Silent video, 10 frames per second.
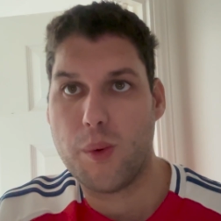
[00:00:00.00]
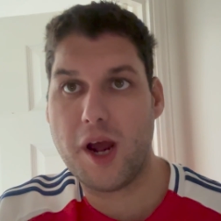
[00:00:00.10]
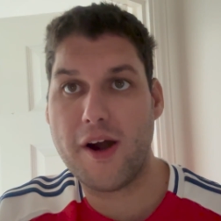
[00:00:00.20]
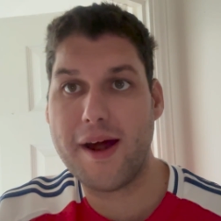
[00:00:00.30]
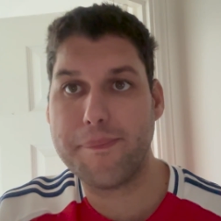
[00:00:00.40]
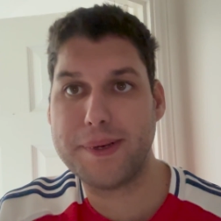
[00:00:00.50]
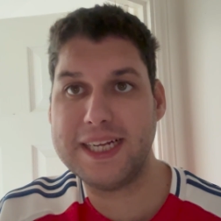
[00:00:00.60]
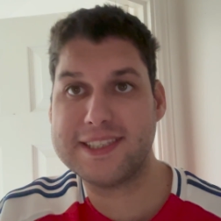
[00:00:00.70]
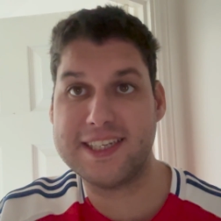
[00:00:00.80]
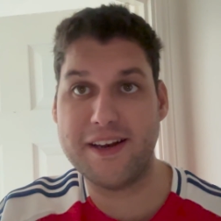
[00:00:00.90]
We are
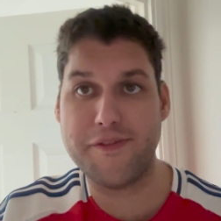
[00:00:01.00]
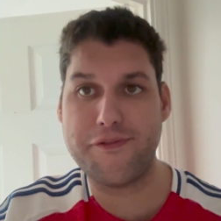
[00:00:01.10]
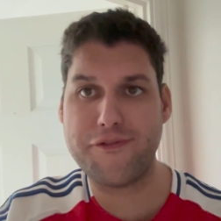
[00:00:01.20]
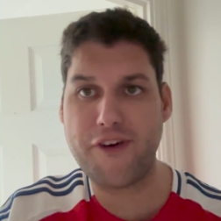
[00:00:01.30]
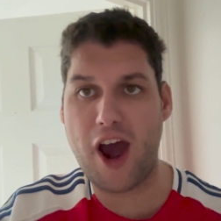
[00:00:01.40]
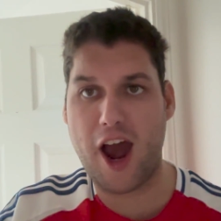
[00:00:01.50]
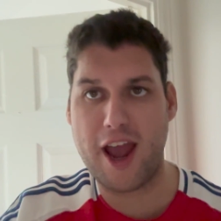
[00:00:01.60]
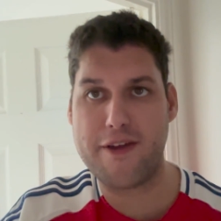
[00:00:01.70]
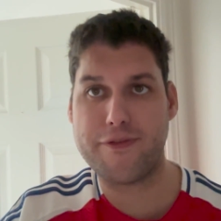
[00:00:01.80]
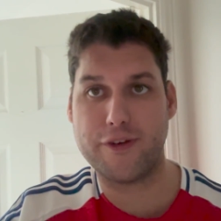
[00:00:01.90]
unbeaten in
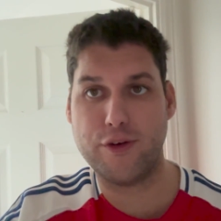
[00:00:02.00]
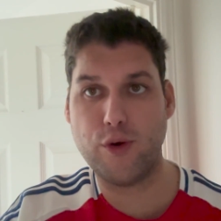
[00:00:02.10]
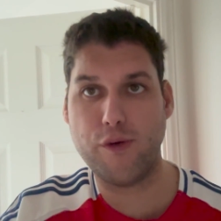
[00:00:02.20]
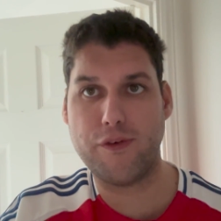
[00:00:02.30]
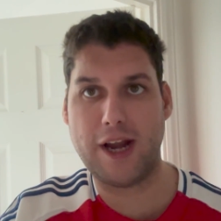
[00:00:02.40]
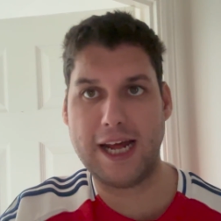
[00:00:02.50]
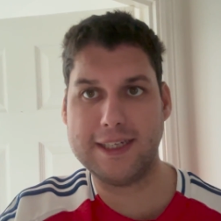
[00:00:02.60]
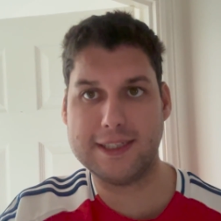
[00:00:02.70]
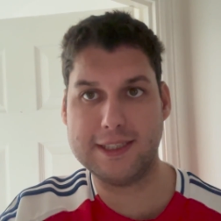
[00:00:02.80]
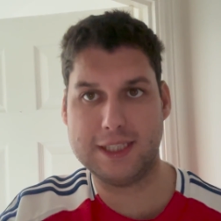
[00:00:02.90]
five North London